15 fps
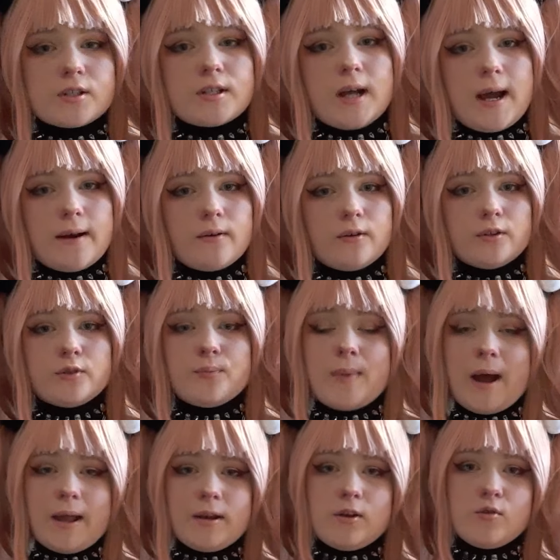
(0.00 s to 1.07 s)
titled
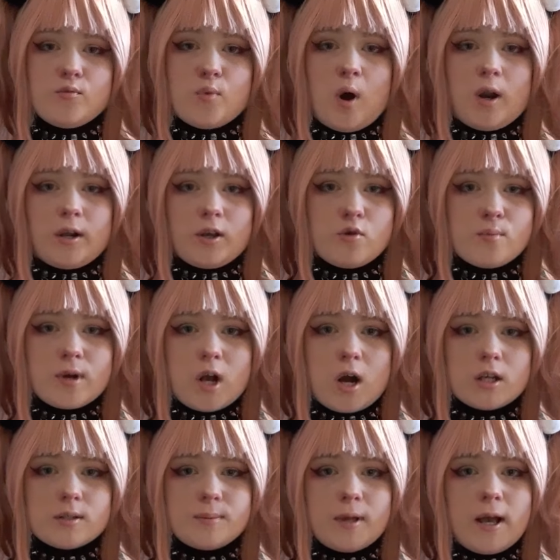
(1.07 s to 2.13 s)
My New Monokuma
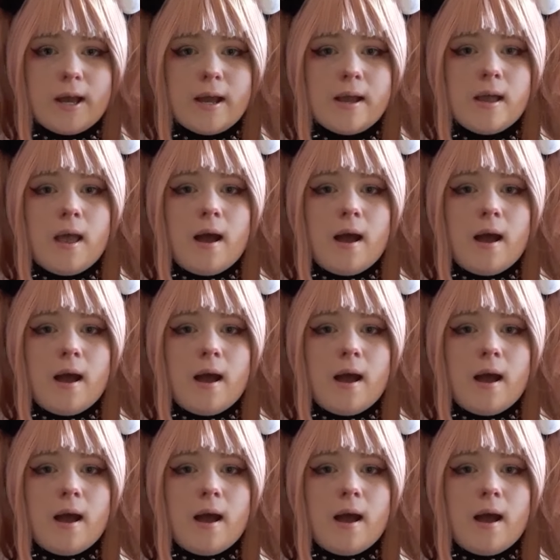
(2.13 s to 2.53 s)
Cosplay.